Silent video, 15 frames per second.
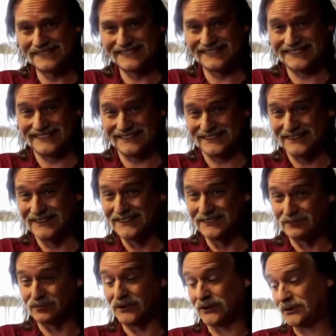And
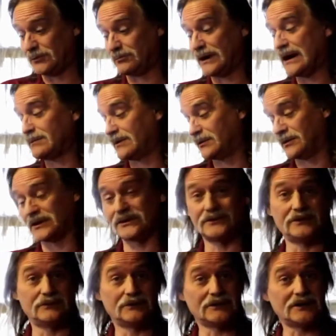you're probably
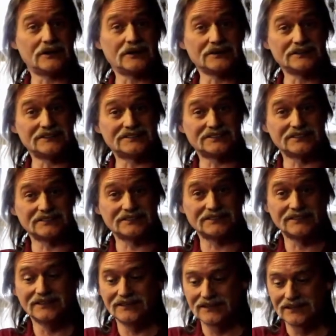wondering what all this is.
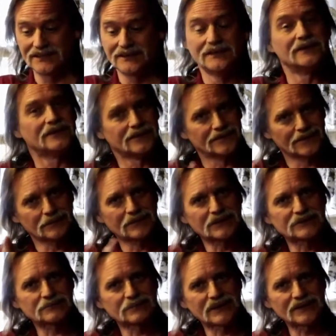Let me
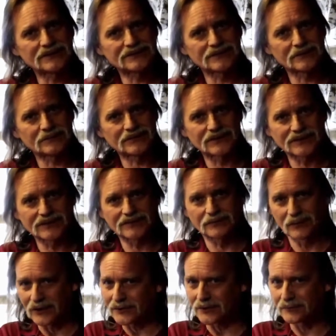explain something to you.
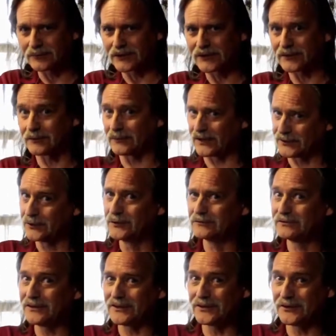Welcome to my new
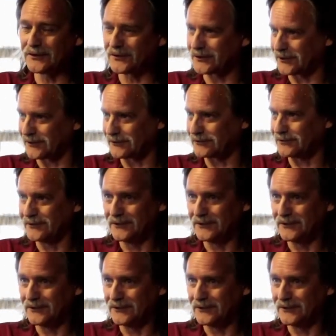video of